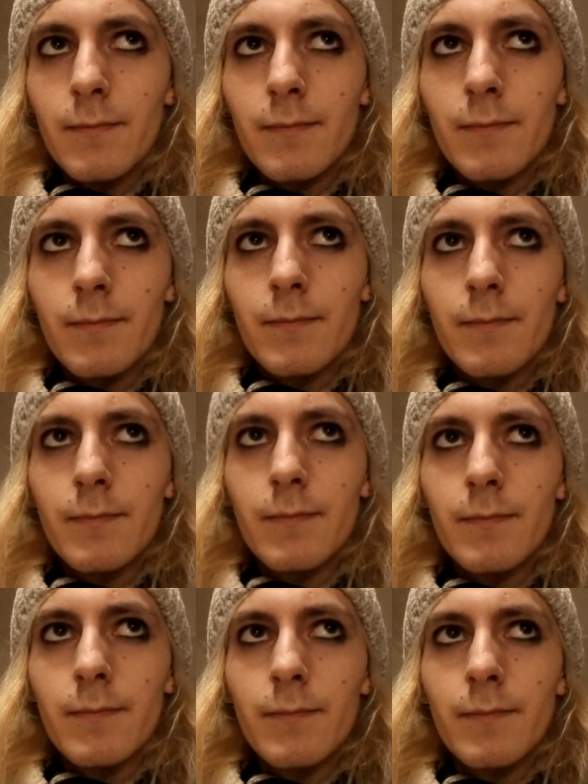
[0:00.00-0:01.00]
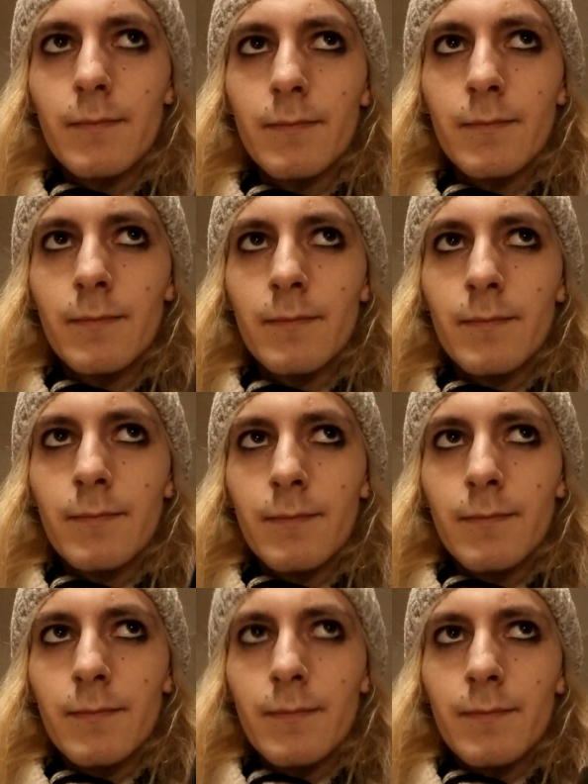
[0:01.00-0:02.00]

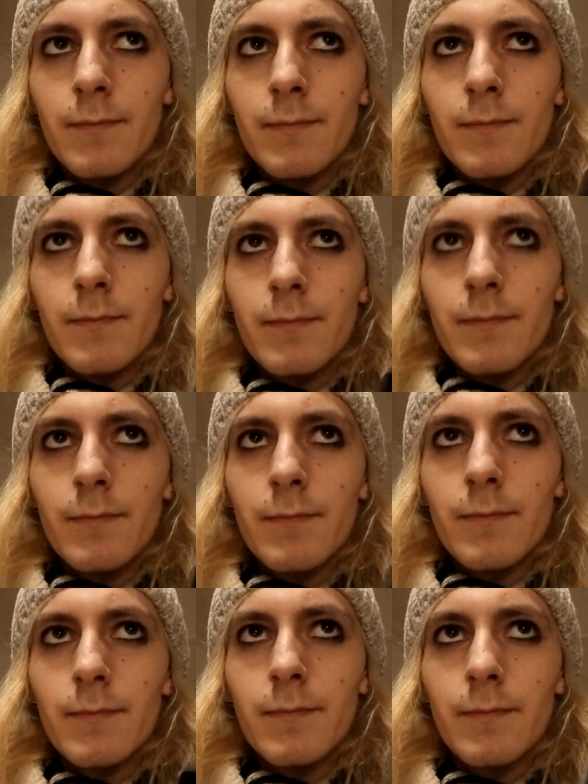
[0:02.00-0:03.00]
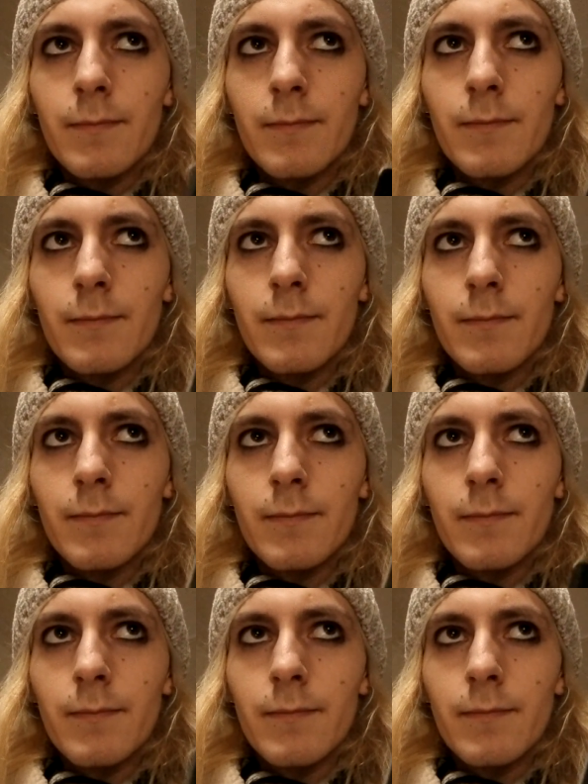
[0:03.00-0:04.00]

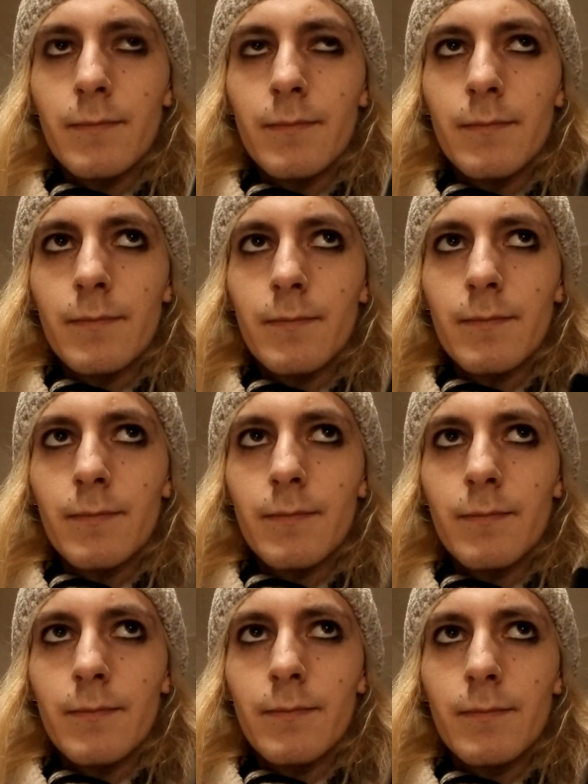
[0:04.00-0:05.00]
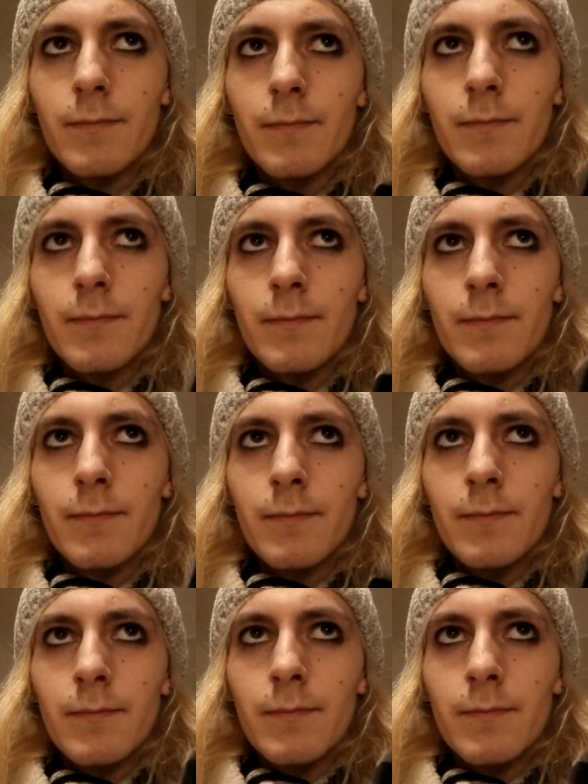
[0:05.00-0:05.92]
[no speech]